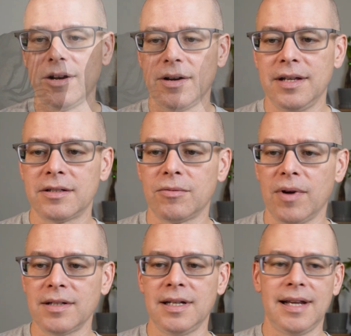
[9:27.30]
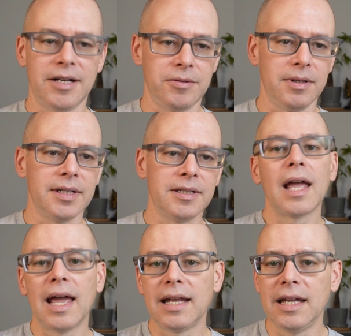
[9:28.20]
He's an Uruxi naturalist,
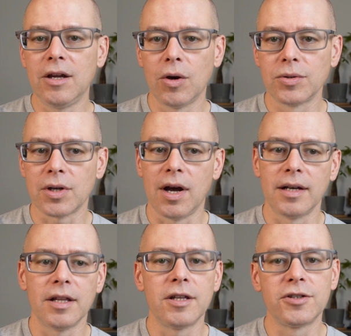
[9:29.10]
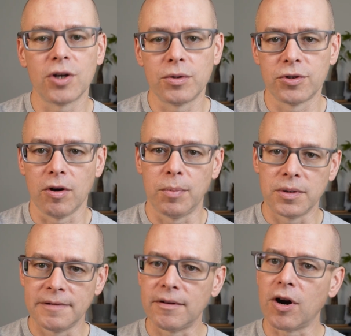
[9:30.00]
and he goes on the Zoetrope,
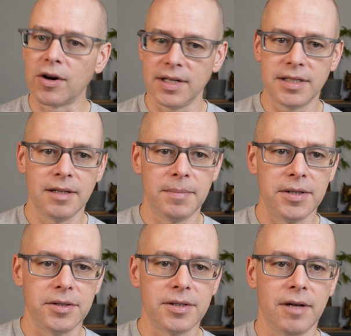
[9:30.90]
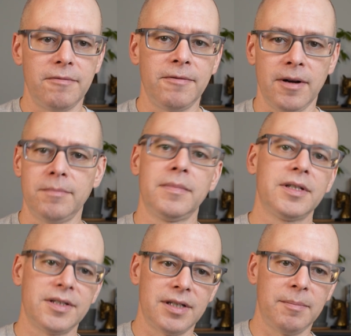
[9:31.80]
which you've already seen pictures of from
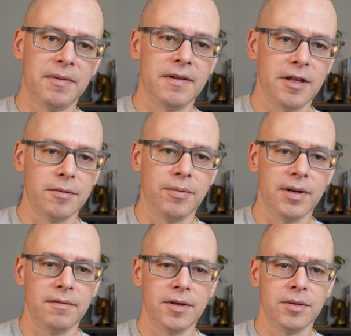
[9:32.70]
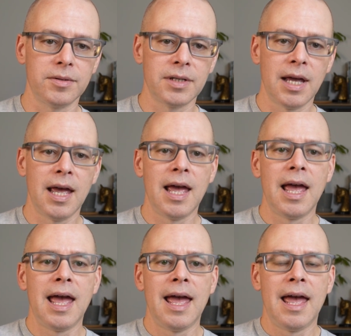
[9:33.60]
some of the other previews,
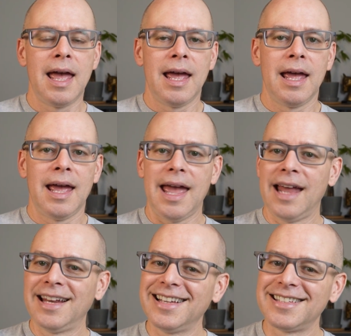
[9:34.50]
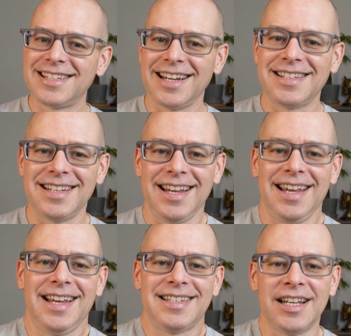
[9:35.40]
and his 6
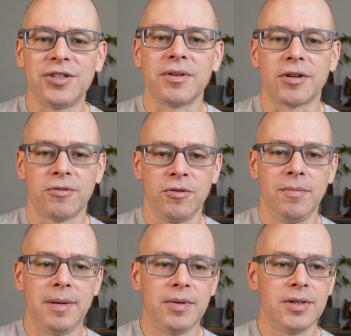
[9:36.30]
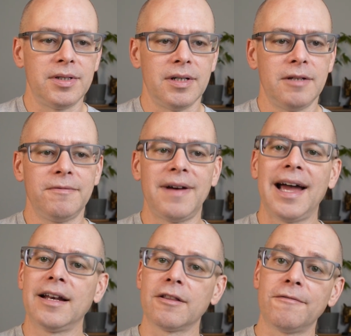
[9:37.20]
eccentric crew members to
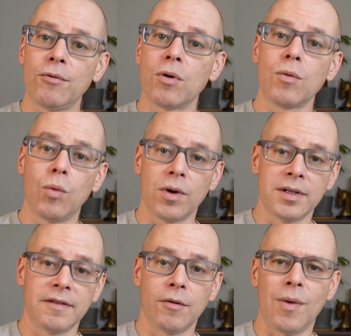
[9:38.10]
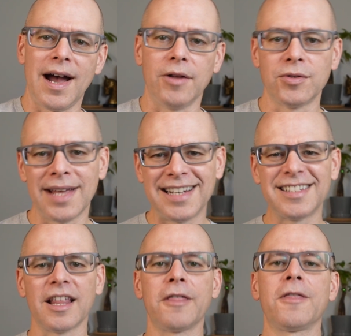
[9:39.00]
find the 4 wardens of the wild. So that is
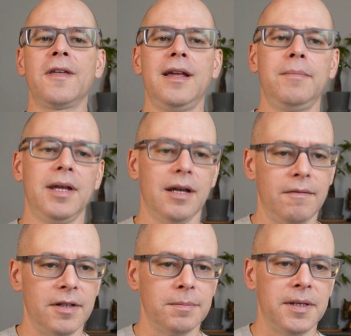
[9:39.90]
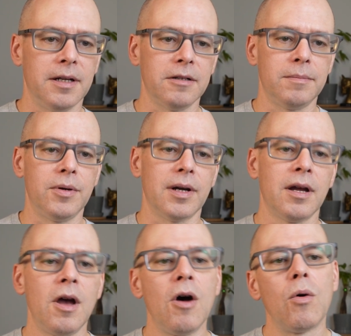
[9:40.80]
the theming of this particular book.
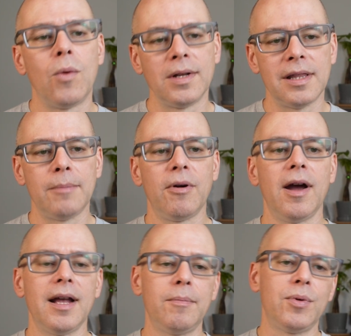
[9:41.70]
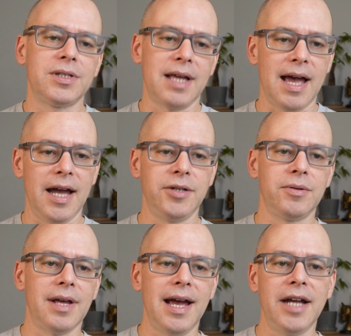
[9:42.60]
One that they brought up was the Hydra.
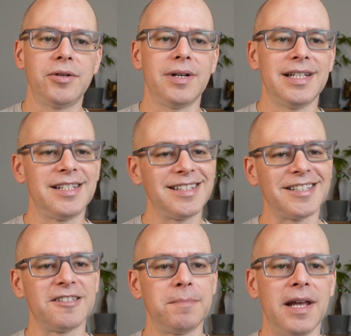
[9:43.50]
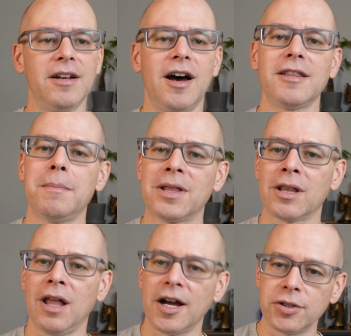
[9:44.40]
The Hydra is just a spin on the
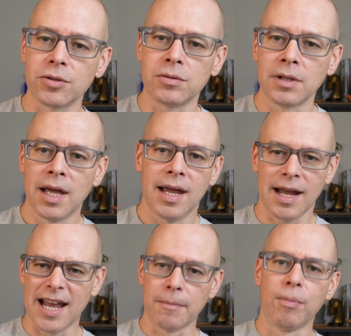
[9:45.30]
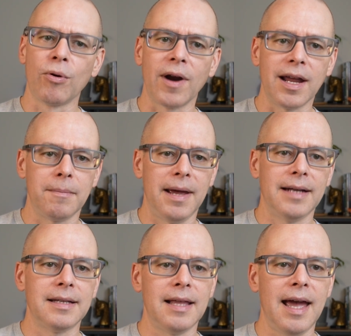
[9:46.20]
mythological and kind of bring it back
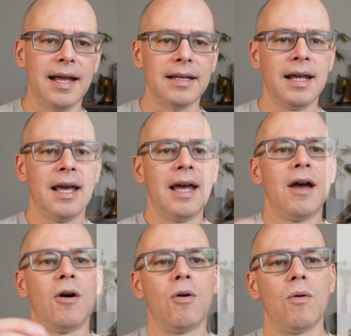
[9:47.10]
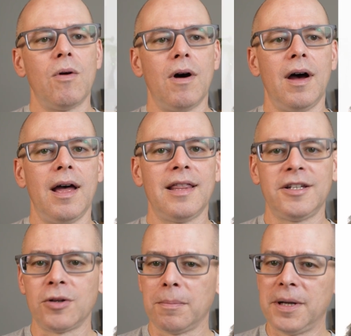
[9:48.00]
to that. They
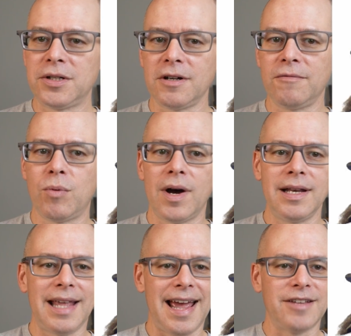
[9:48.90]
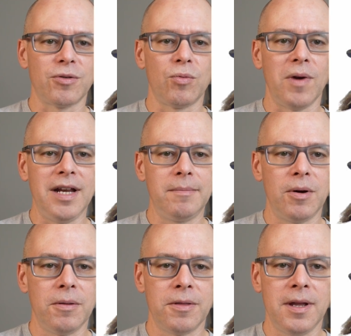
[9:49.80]
showed a picture of one that has a
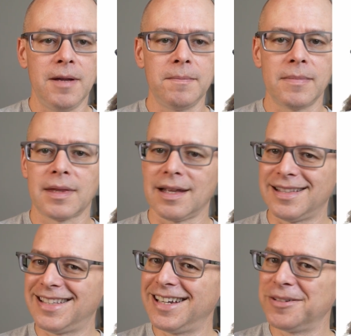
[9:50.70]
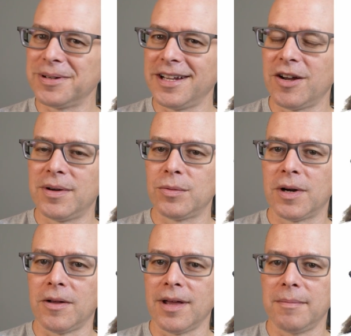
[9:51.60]
rainbow theme. Didn't really go into what
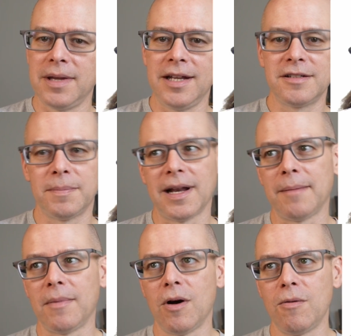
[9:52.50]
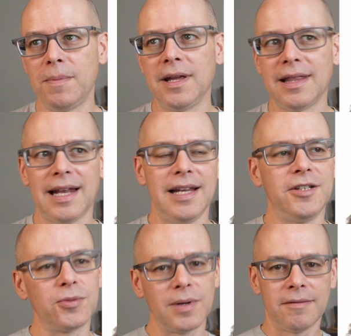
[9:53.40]
all that means, but I'm hoping that
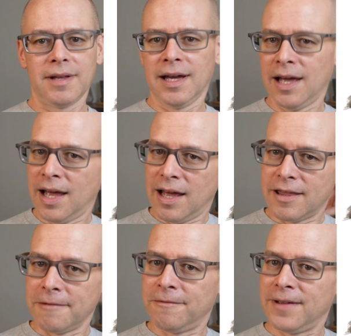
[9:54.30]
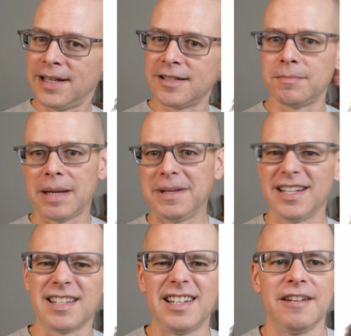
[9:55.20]
each one of the the fins maybe
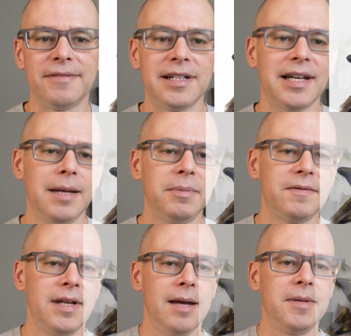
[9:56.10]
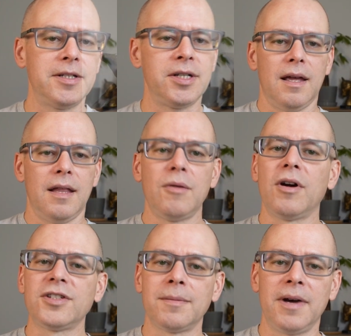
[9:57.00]
does a different type of damage. There
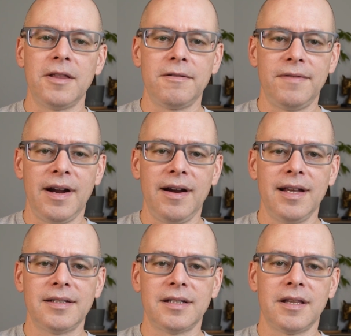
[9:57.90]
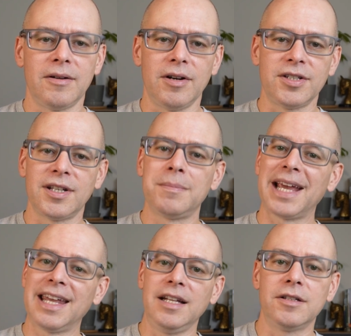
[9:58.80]
are some other variants. There are some that
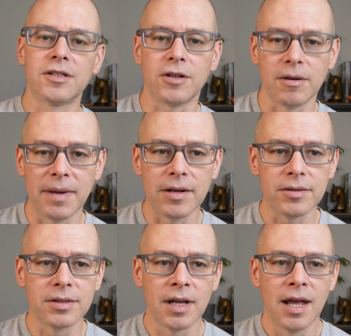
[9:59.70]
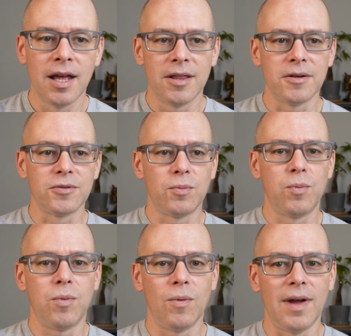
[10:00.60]
can eat star metals.
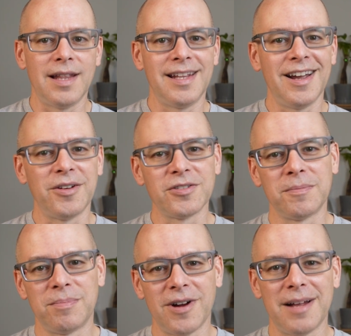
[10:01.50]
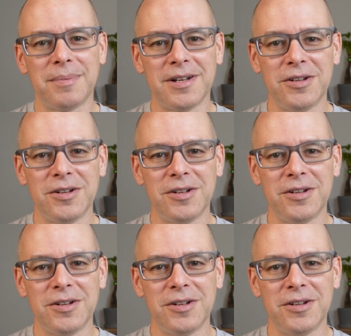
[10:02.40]
And then they also brought up a new